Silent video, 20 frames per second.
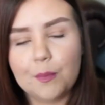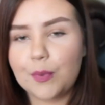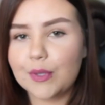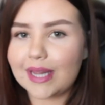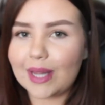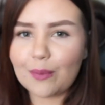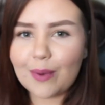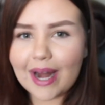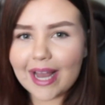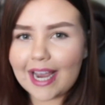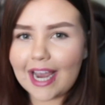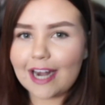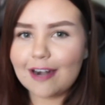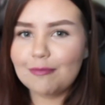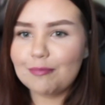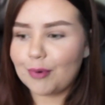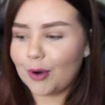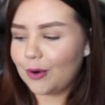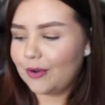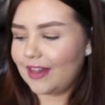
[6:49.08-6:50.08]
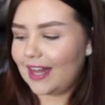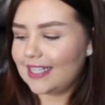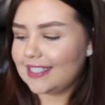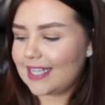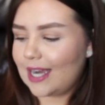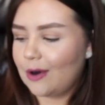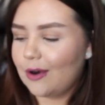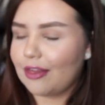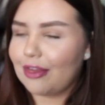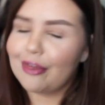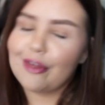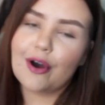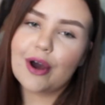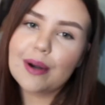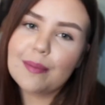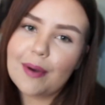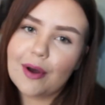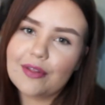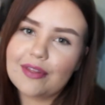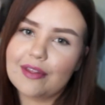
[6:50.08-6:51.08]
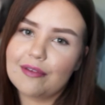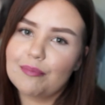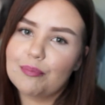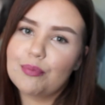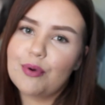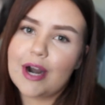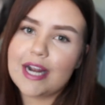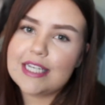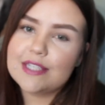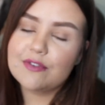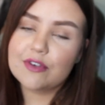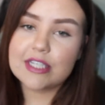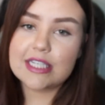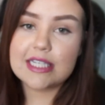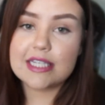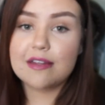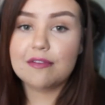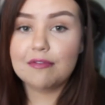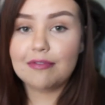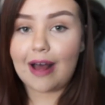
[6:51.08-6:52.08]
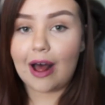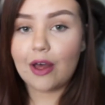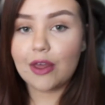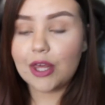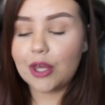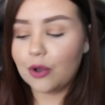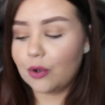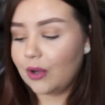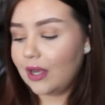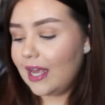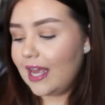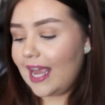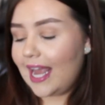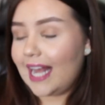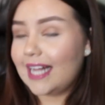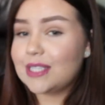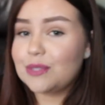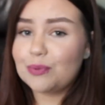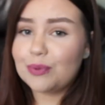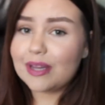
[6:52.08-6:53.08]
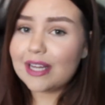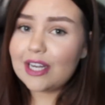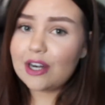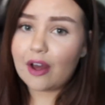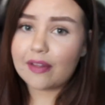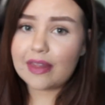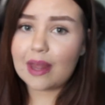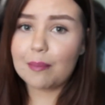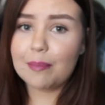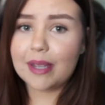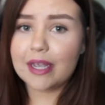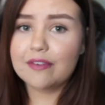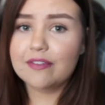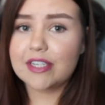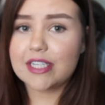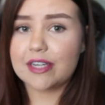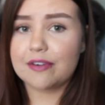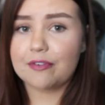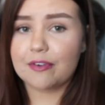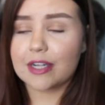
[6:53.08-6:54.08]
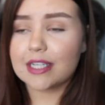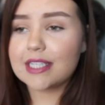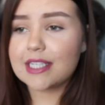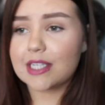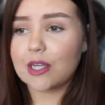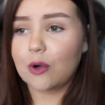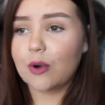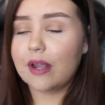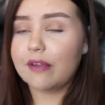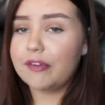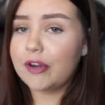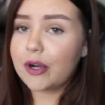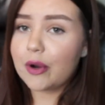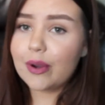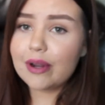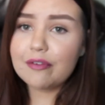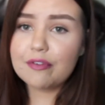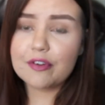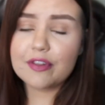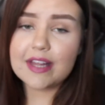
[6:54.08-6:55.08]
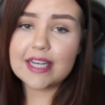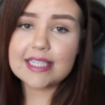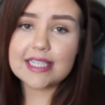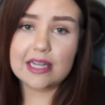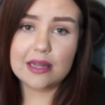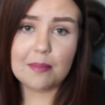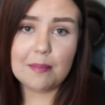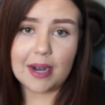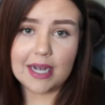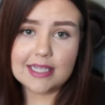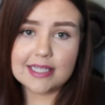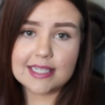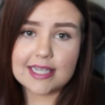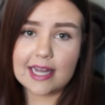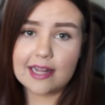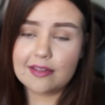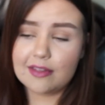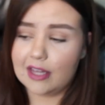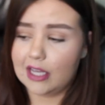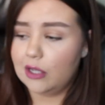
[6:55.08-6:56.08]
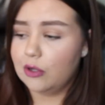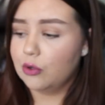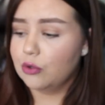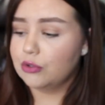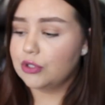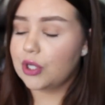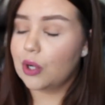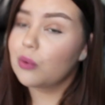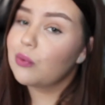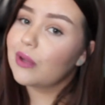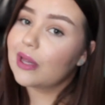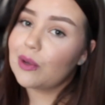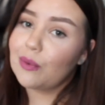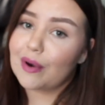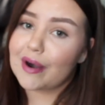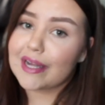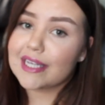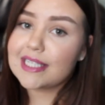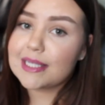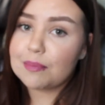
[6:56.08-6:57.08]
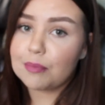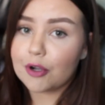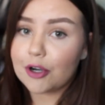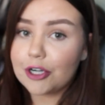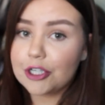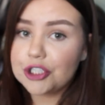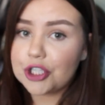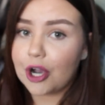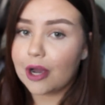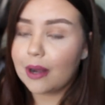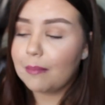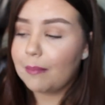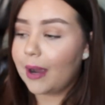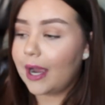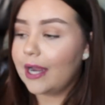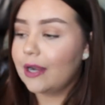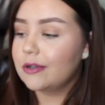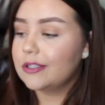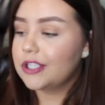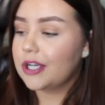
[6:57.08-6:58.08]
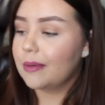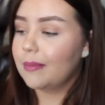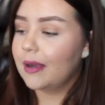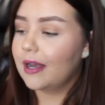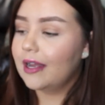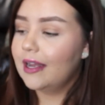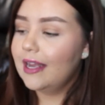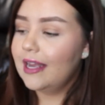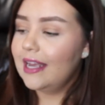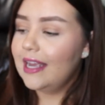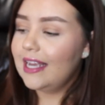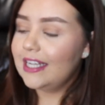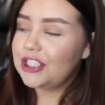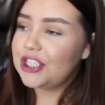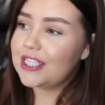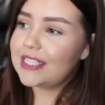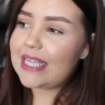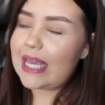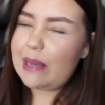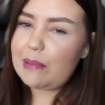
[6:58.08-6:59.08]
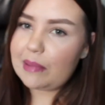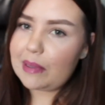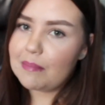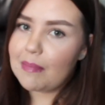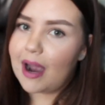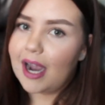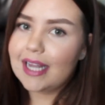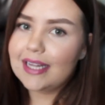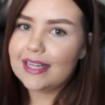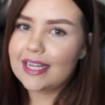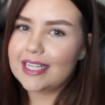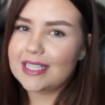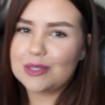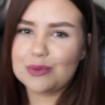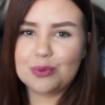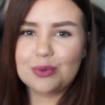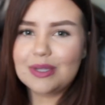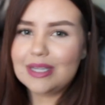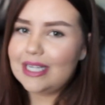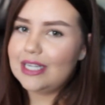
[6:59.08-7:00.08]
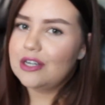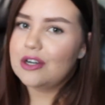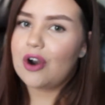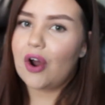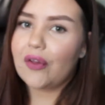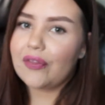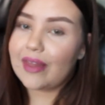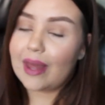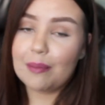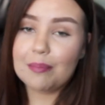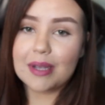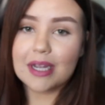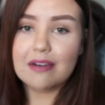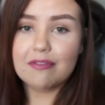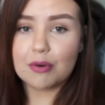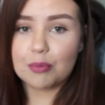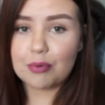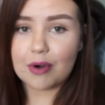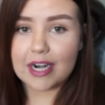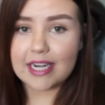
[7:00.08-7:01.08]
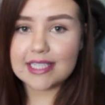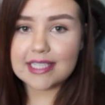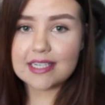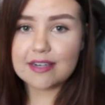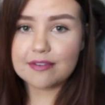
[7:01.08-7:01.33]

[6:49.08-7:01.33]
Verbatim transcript: But then when I kind of broke that down and thought about the price versus the value, it's really not that big of a difference. So if you're going for this in the mindset that you don't really want to splurge on Bioderma, just keep in mind that it's really not that big of a price